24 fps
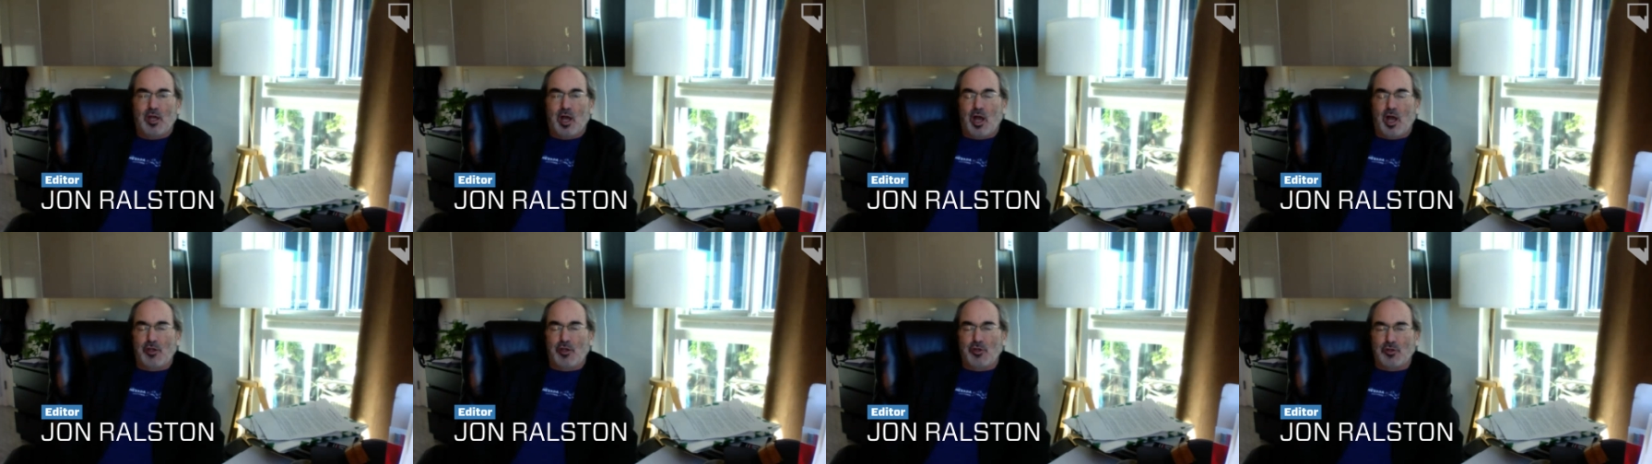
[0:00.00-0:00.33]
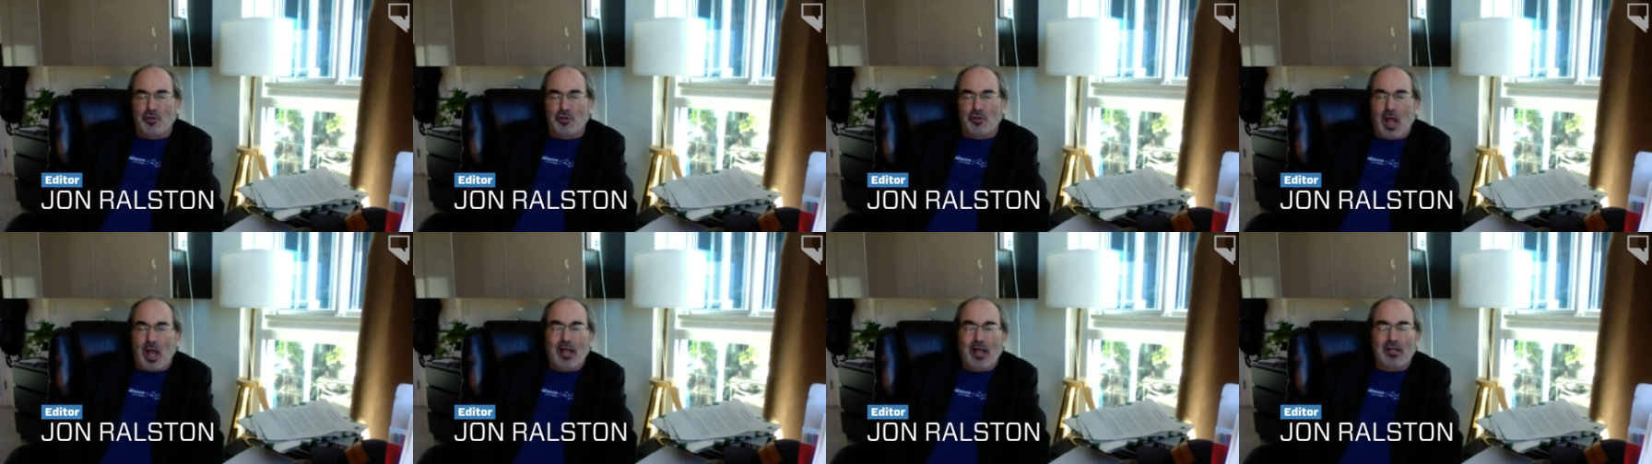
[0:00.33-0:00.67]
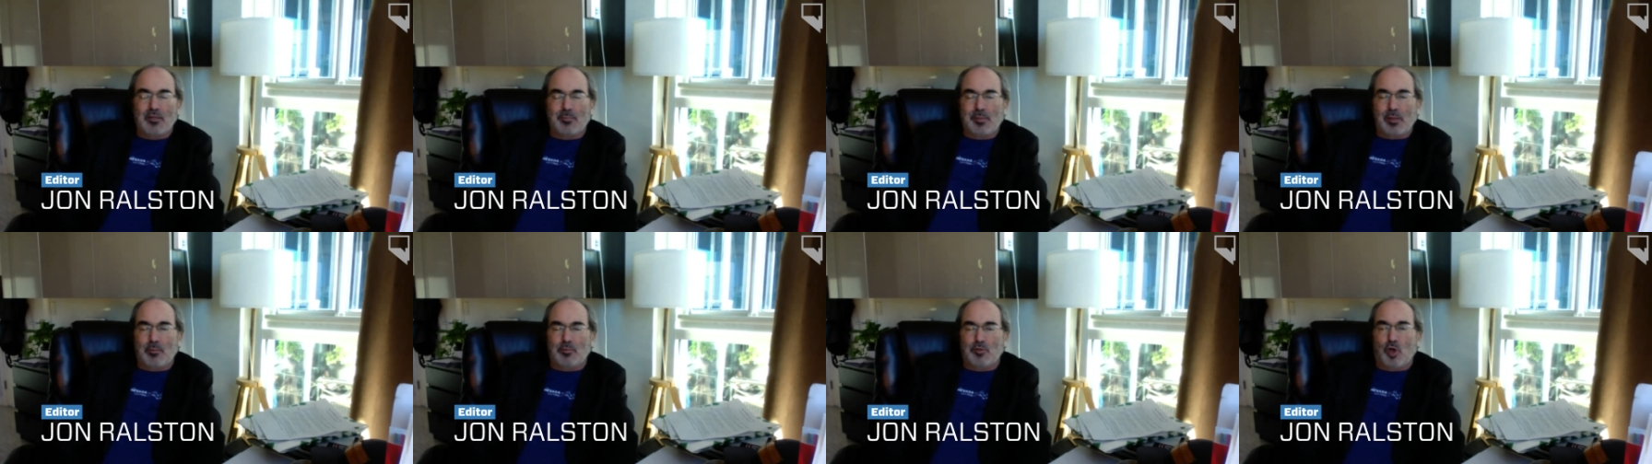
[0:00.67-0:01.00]
you're not going to be
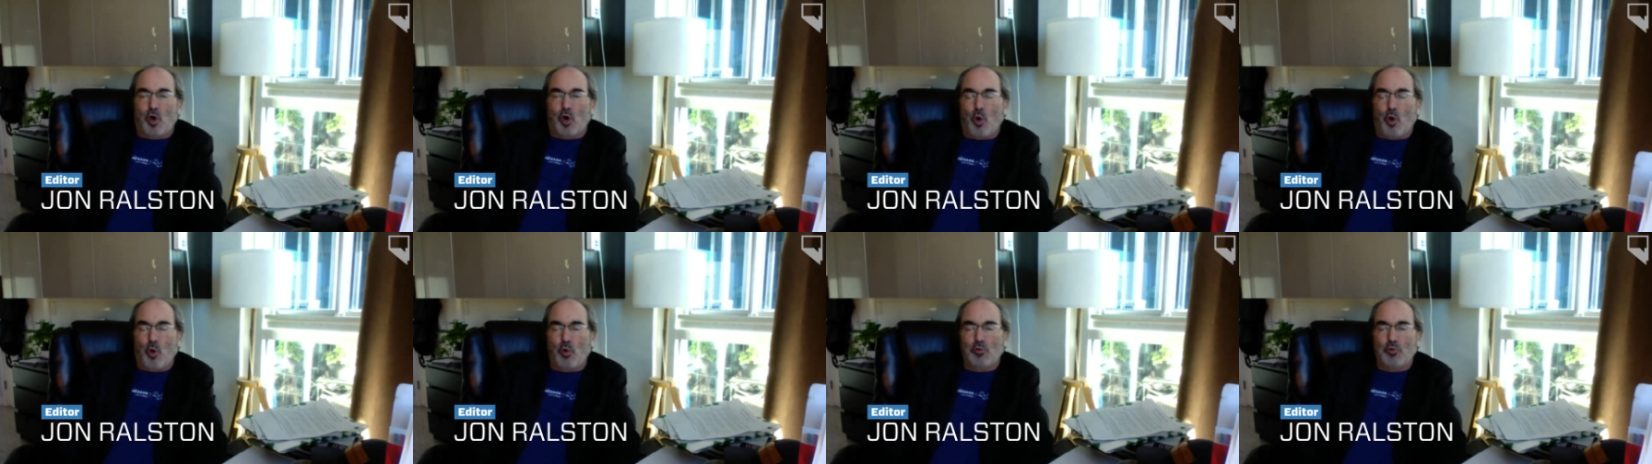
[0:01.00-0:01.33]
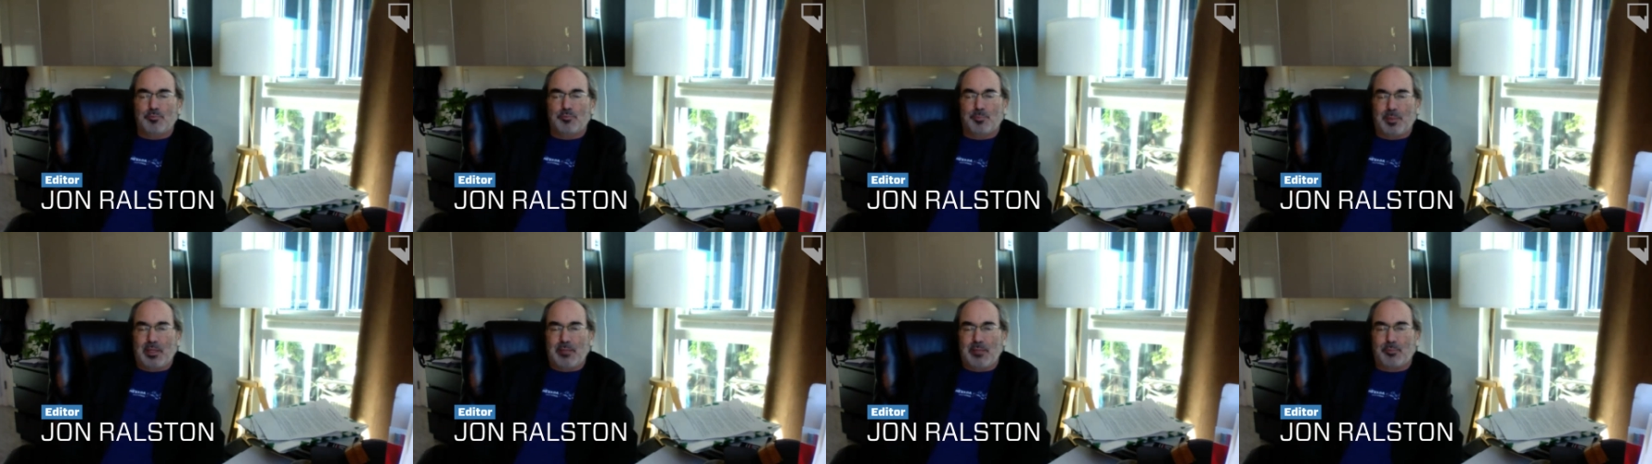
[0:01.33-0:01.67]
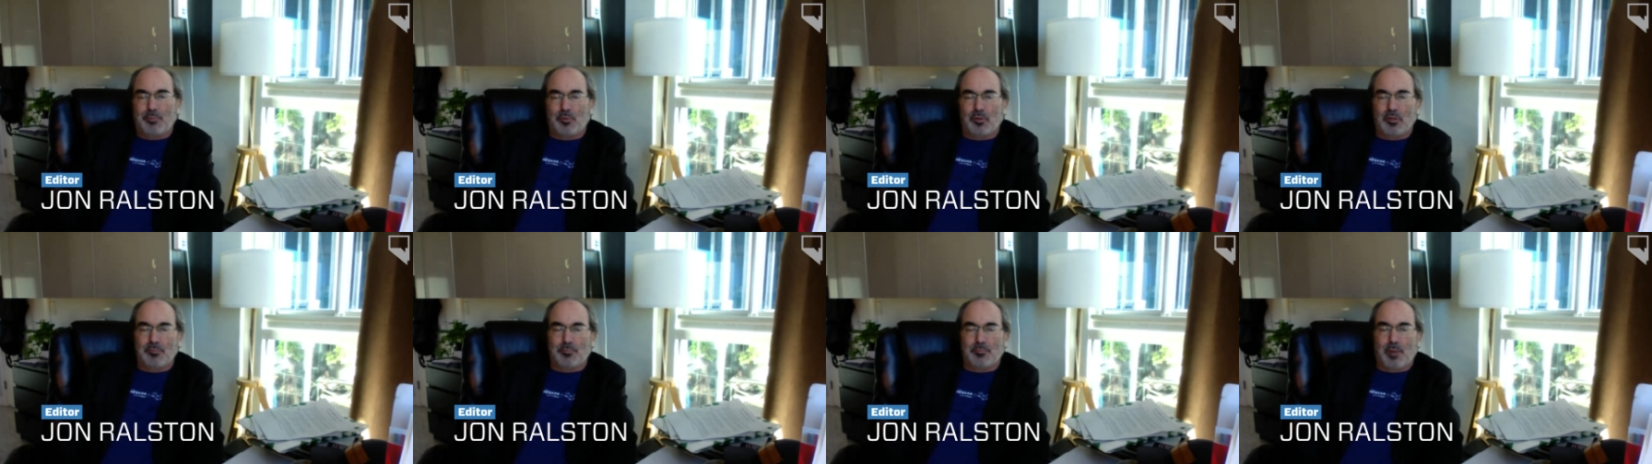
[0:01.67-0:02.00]
able to hold people
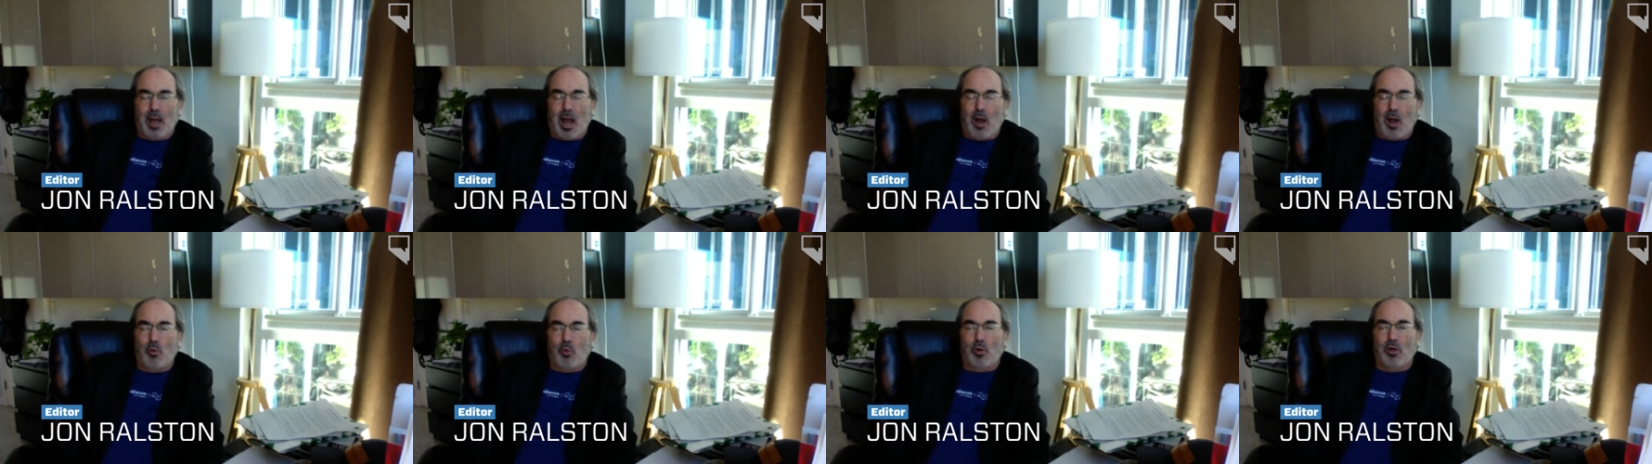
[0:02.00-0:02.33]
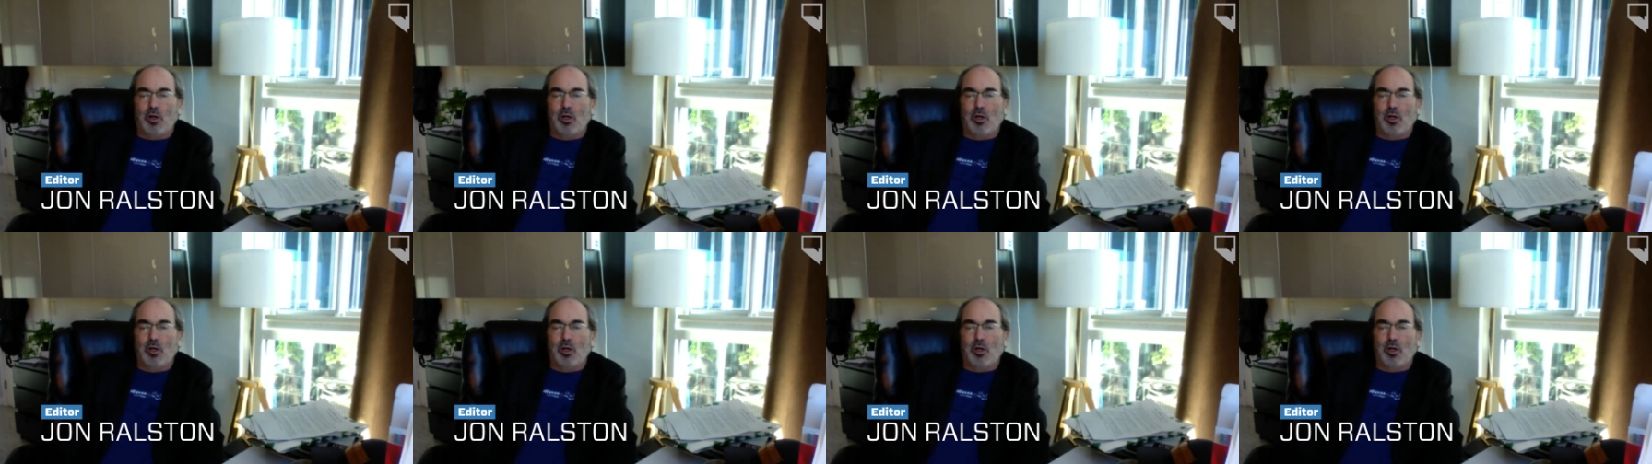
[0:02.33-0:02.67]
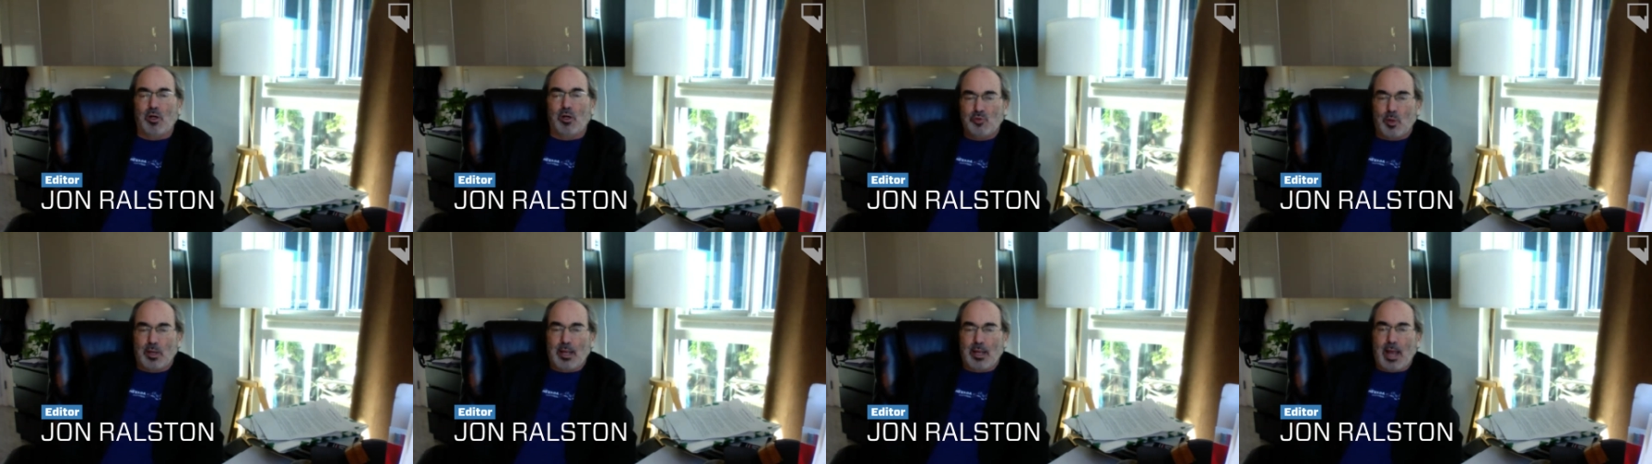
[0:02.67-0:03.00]
in power to
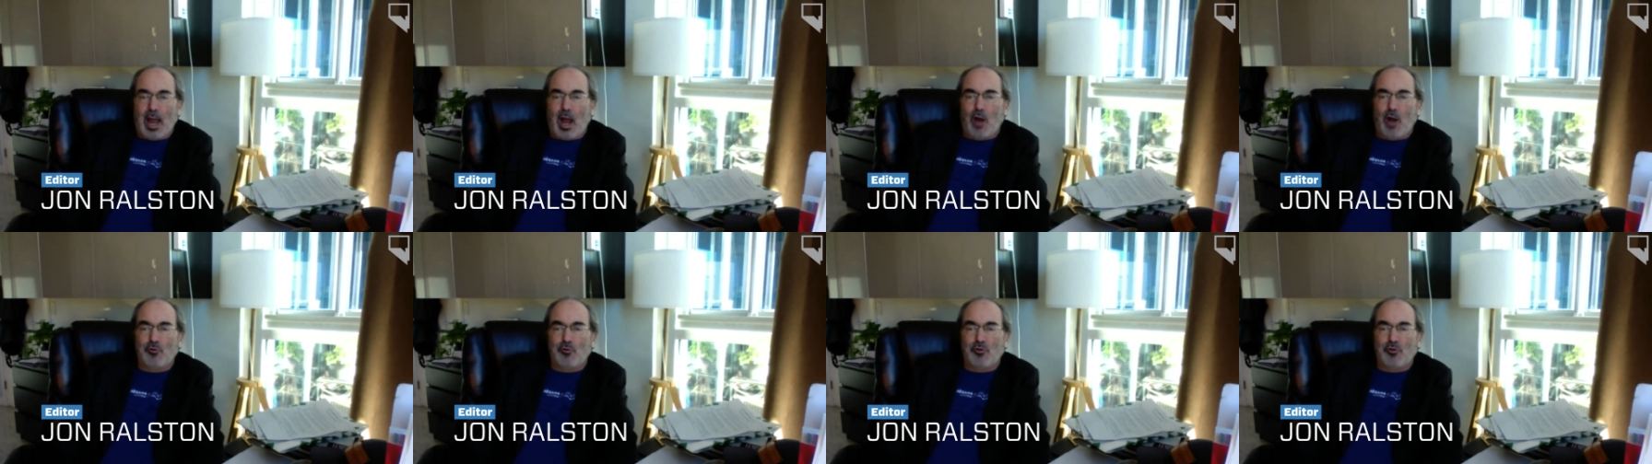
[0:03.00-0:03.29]
account.